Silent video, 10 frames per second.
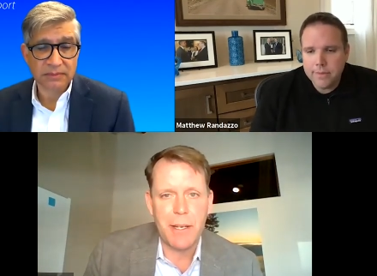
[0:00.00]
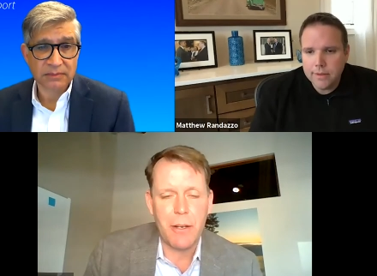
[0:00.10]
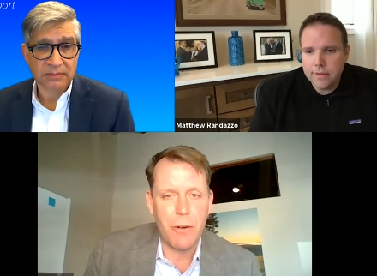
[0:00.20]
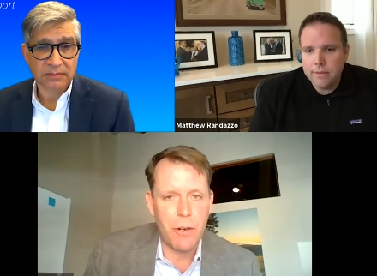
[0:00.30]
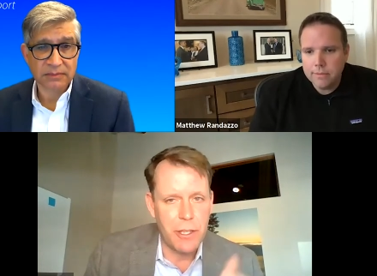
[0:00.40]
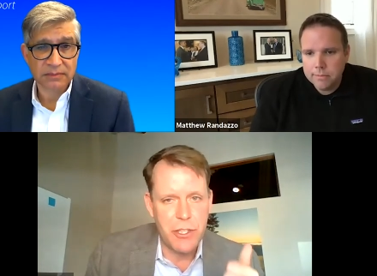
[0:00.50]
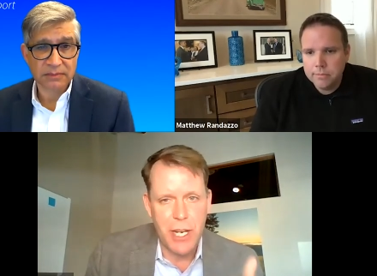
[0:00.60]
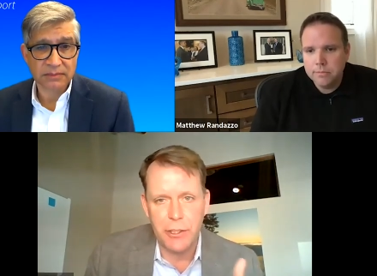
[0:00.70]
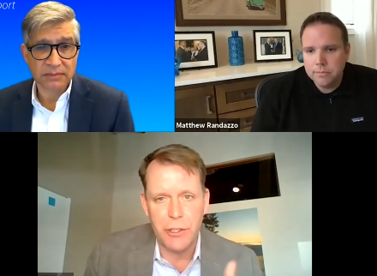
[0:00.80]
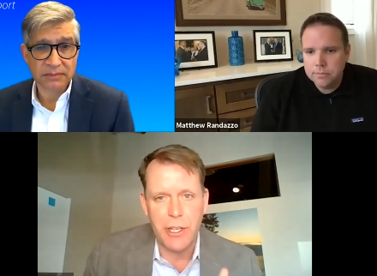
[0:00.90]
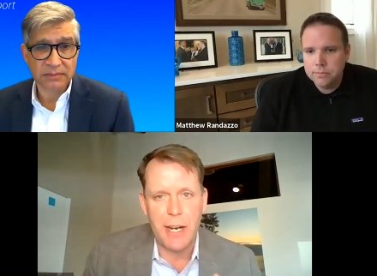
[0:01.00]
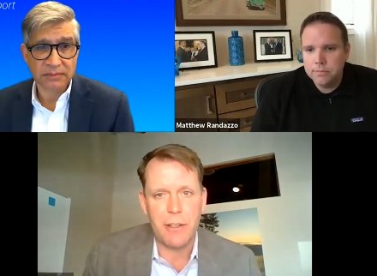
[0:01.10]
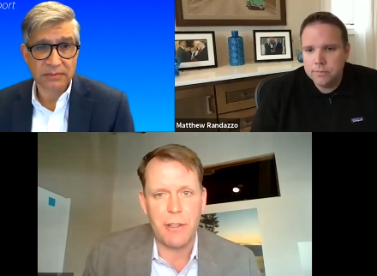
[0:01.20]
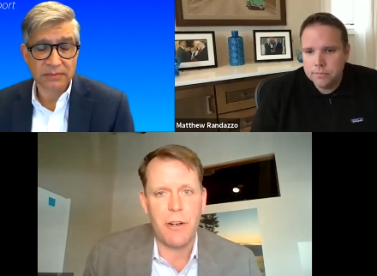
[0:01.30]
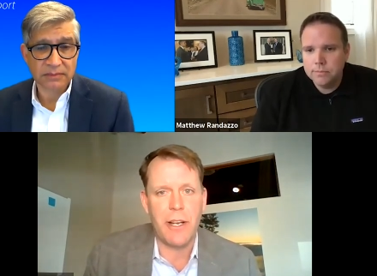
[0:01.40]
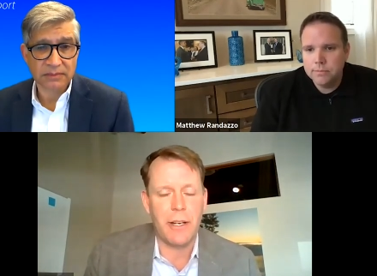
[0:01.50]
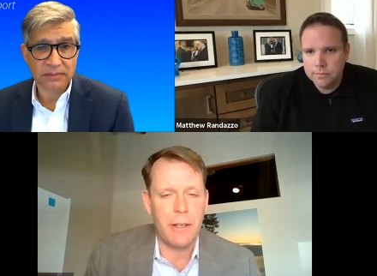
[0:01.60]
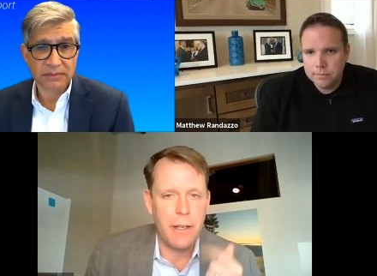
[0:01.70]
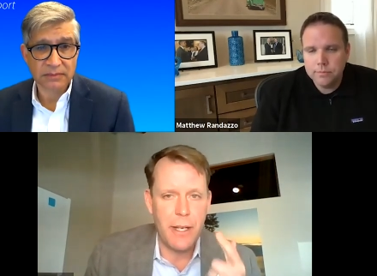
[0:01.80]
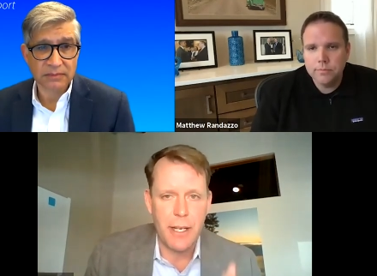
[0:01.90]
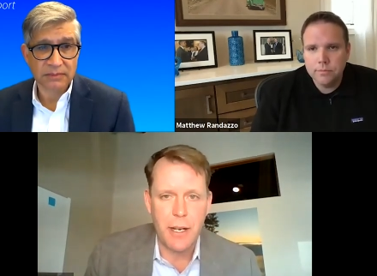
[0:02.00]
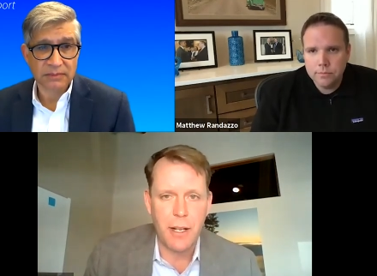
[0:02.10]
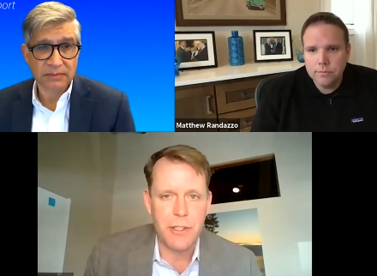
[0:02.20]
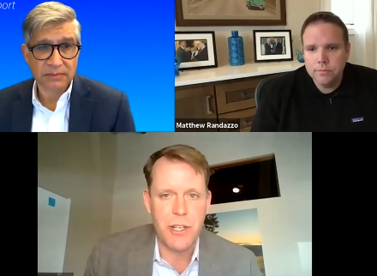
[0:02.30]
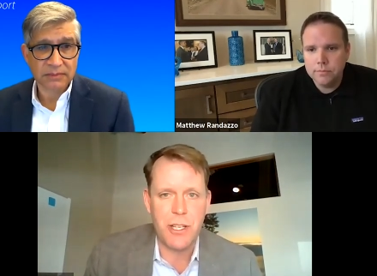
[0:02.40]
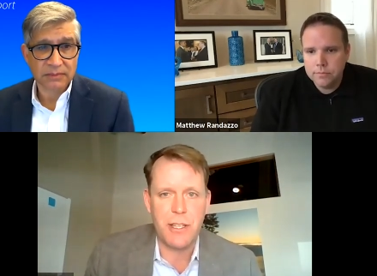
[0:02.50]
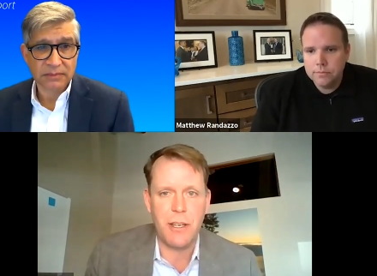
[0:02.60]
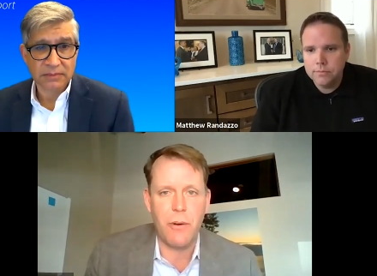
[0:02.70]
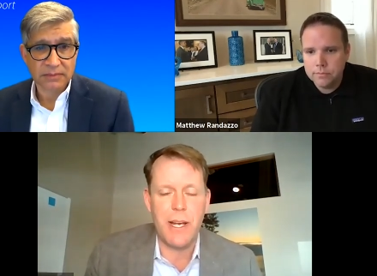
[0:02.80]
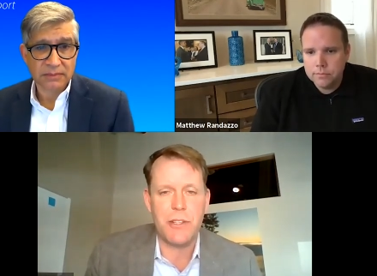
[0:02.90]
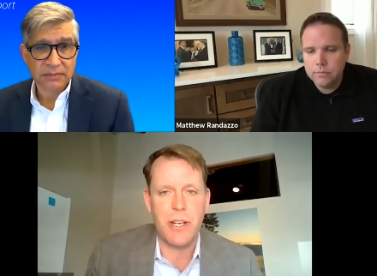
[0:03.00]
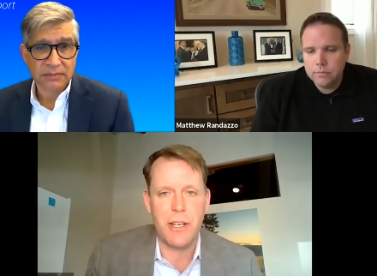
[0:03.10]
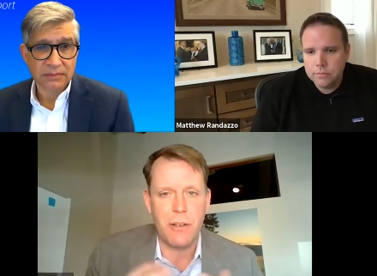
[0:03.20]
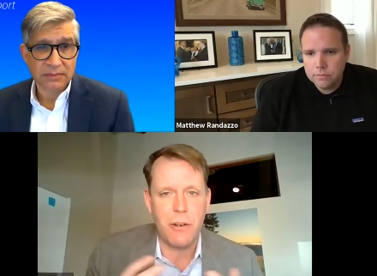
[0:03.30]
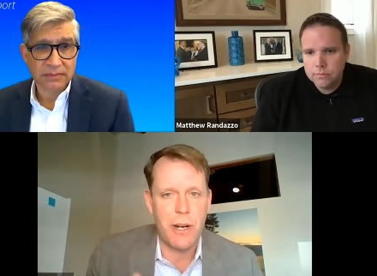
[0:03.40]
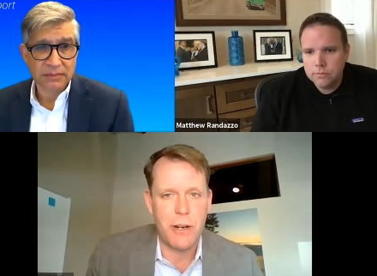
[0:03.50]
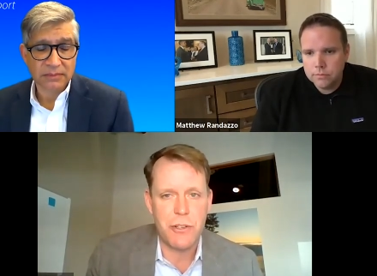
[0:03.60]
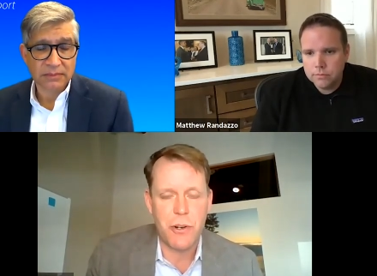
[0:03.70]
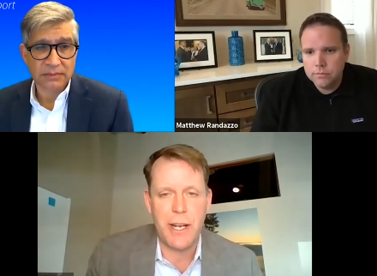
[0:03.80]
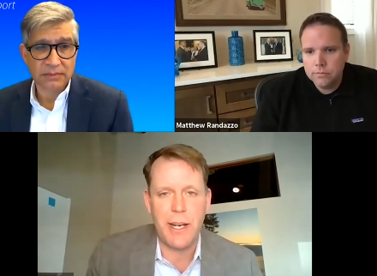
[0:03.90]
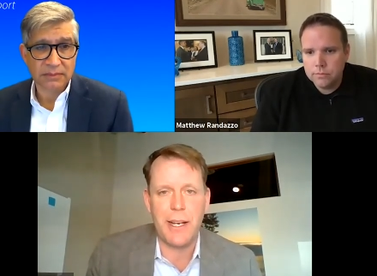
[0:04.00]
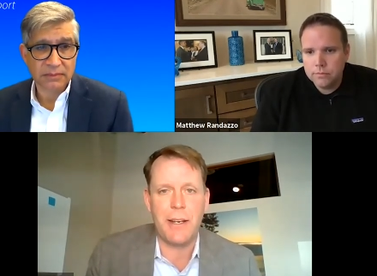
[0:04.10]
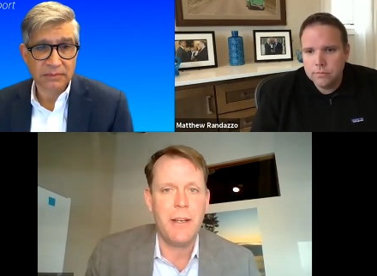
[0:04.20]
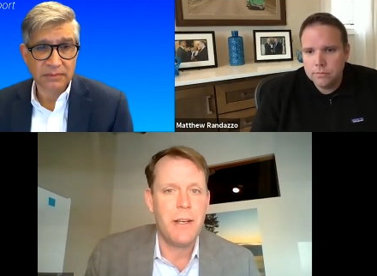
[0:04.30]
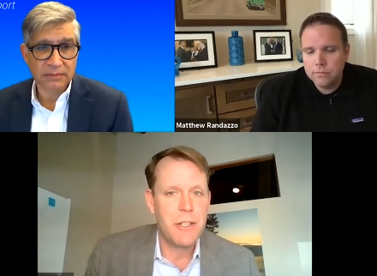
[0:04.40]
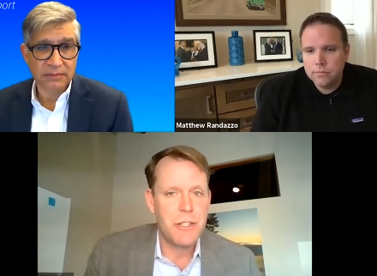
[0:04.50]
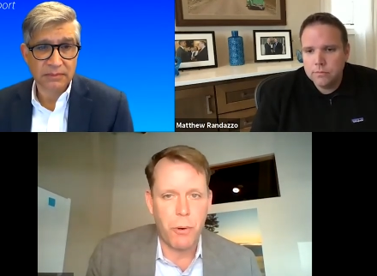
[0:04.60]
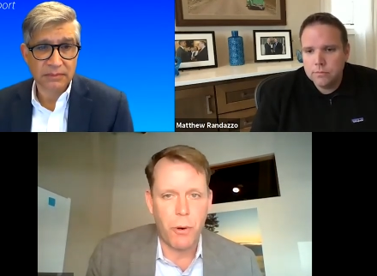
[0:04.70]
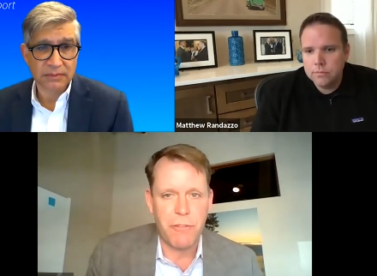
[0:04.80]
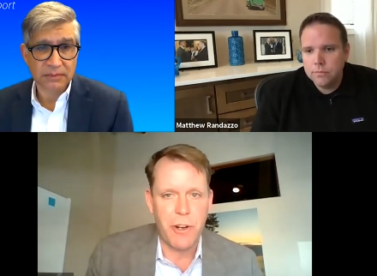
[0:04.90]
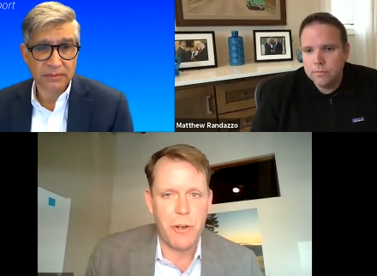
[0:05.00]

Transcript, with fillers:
Speaker 1: You know, early childhood care and learning, college continuation and career training, support for